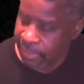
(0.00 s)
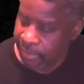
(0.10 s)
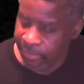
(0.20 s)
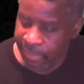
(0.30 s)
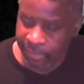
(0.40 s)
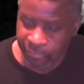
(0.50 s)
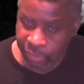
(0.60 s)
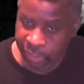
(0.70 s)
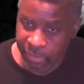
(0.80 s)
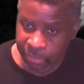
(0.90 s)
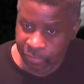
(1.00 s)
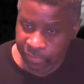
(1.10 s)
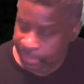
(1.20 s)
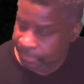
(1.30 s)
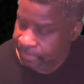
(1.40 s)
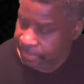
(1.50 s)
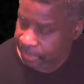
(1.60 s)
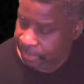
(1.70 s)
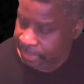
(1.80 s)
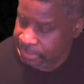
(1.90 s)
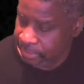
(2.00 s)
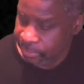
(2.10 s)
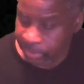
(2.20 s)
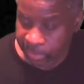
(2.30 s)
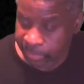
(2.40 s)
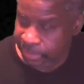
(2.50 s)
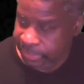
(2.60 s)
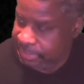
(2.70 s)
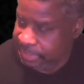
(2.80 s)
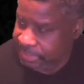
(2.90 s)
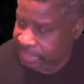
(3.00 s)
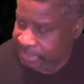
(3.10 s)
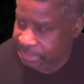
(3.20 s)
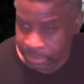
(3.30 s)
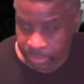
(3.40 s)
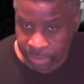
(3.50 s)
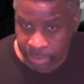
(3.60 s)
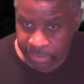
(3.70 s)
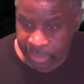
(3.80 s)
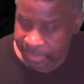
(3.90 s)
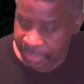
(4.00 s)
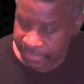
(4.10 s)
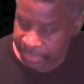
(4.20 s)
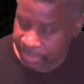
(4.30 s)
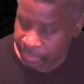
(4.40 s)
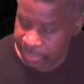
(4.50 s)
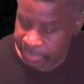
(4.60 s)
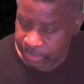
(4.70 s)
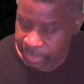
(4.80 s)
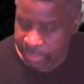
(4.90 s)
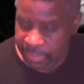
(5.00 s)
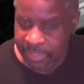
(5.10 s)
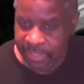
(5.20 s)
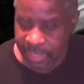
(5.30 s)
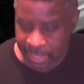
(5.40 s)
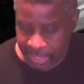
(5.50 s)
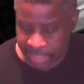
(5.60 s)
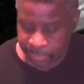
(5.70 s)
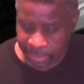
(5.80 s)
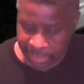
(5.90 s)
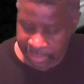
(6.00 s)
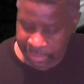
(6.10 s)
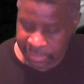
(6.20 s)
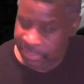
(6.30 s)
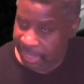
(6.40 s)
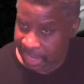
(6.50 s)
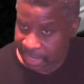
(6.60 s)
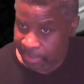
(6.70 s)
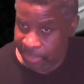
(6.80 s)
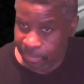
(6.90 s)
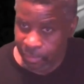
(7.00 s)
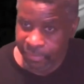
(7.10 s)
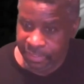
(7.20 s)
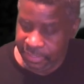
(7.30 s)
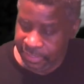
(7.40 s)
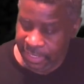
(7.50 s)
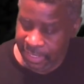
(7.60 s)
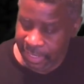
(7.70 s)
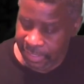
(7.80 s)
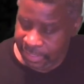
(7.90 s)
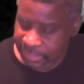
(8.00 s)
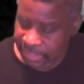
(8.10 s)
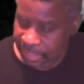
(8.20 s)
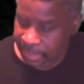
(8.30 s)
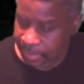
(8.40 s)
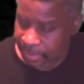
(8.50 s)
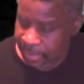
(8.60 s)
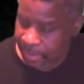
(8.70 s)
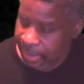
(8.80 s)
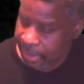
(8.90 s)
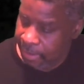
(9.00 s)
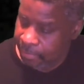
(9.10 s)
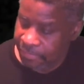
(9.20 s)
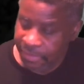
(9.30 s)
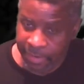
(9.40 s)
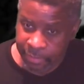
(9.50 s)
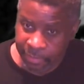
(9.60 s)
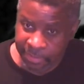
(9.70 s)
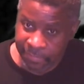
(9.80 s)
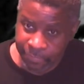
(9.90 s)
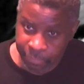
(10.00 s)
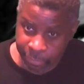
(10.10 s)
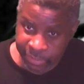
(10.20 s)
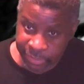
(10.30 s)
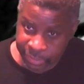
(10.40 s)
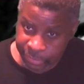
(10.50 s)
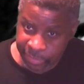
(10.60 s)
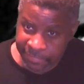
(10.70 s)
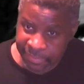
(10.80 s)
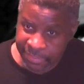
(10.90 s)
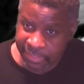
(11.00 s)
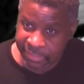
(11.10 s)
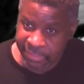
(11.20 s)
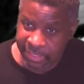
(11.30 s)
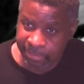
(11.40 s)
Okay, really good movie. Okay, so 21 Bridges, and this has a digital code, so I'll be giving that away as well. And last but not least, it's an animated movie. This is a Disney movie, and I'm talking about Frozen 2. I haven't seen this yet.